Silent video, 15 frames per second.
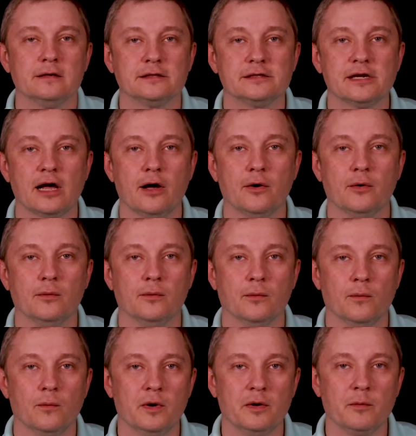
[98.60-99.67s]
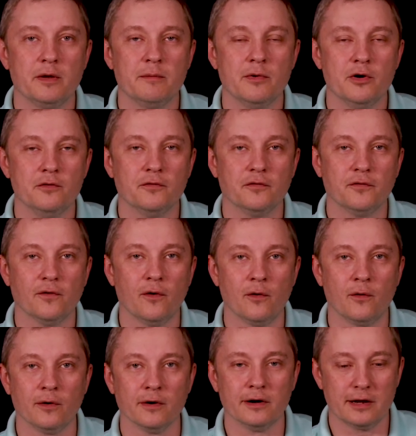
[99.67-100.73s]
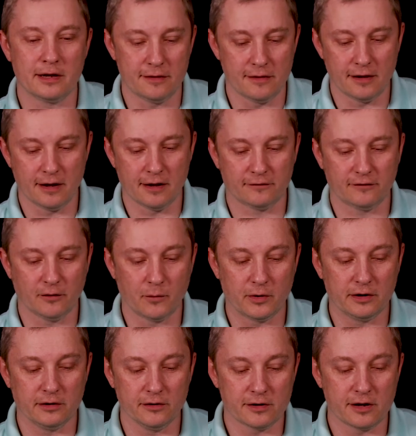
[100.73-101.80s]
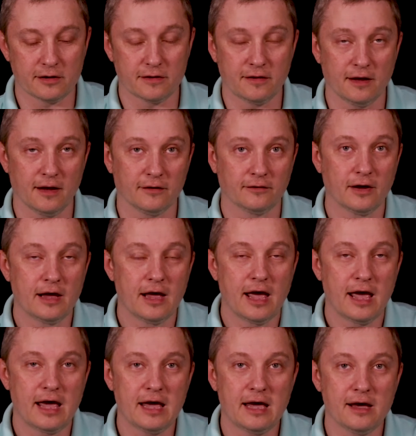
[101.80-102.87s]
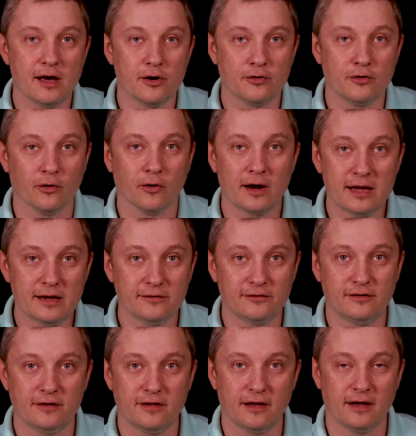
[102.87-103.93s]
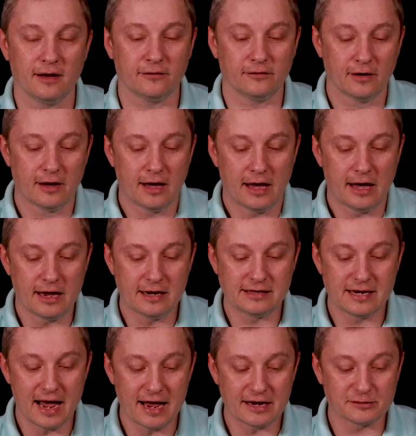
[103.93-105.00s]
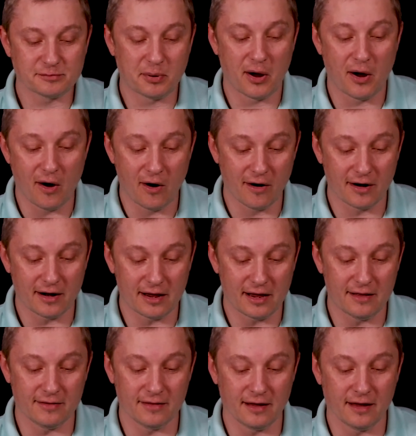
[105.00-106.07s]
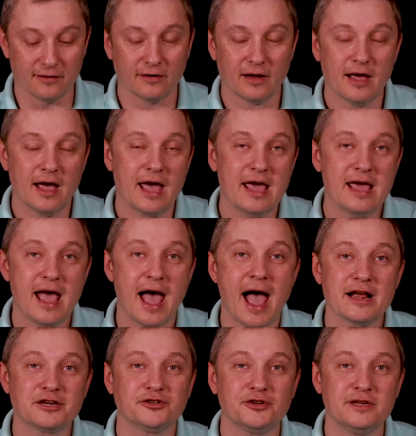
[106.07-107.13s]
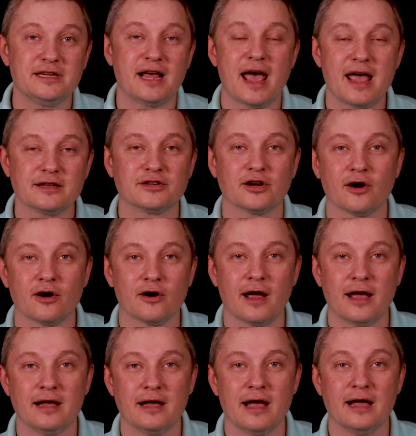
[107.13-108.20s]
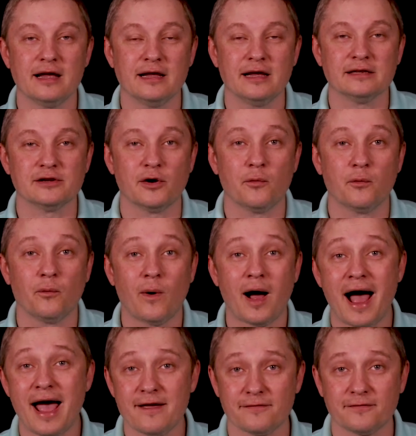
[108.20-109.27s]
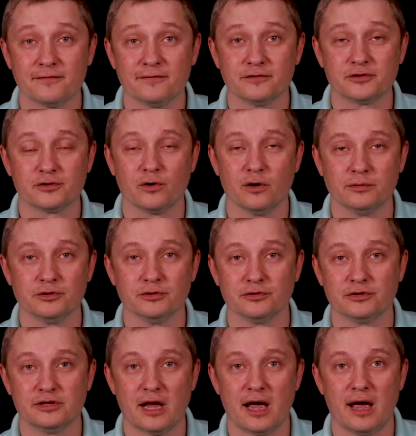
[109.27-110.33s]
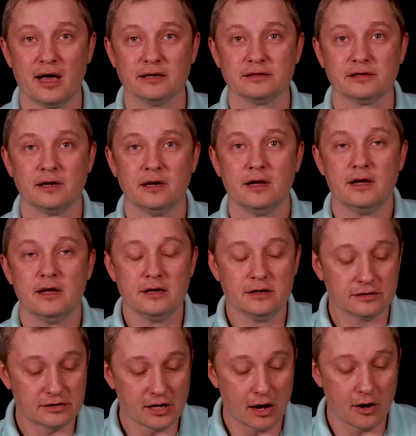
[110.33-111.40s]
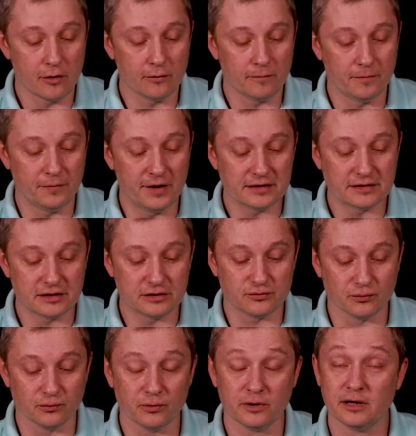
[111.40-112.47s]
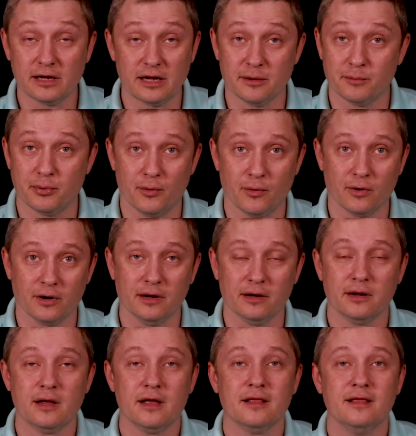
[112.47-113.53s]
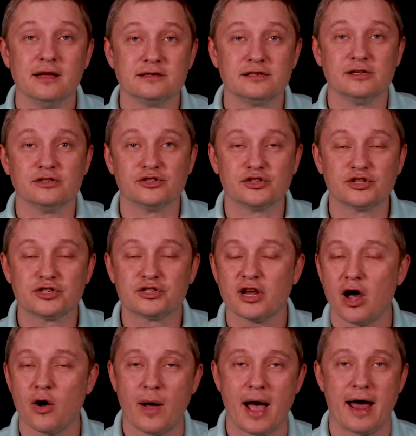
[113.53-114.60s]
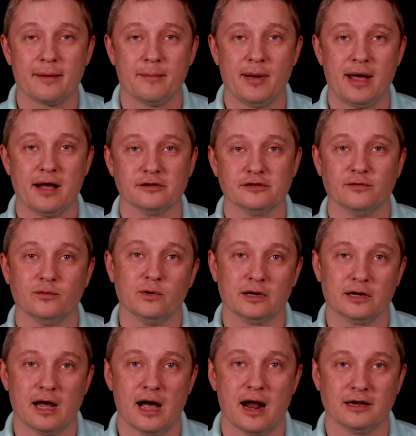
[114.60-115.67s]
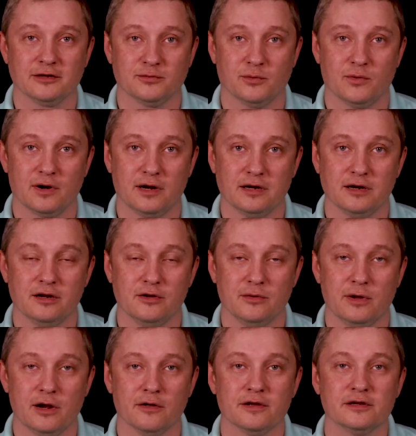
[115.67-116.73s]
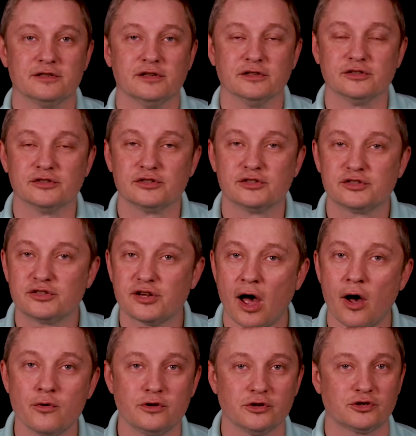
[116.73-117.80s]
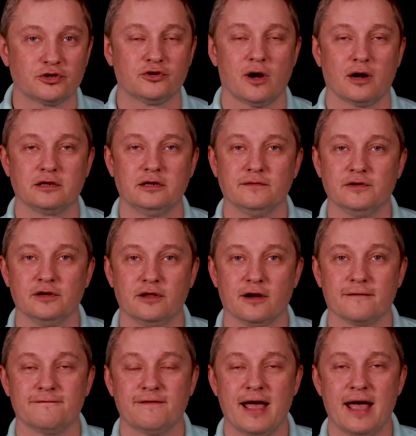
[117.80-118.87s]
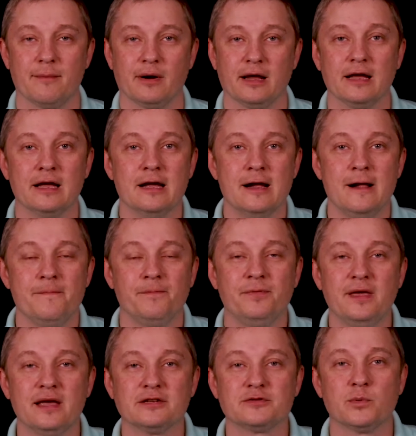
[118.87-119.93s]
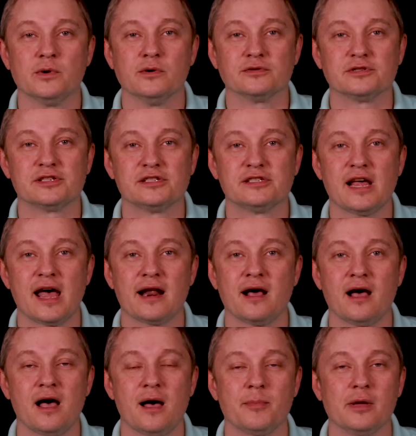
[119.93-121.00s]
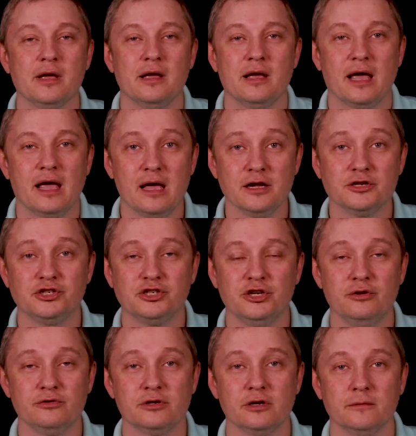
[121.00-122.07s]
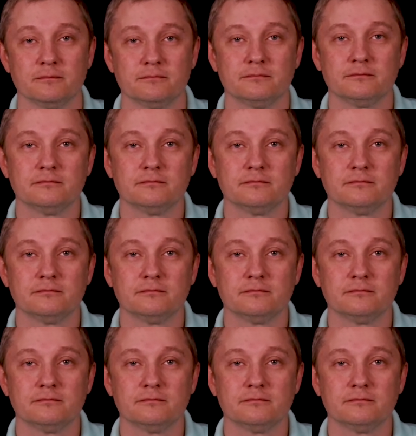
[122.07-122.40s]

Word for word: So when we move forward in this and we look at this, he agreed agrees to this. He takes part in this. He actually takes her a, a, as a wife, scripture says. So this is really important. This is so out of bounds of what God is wanting to do here. This is so destructive to their family. This will set up issues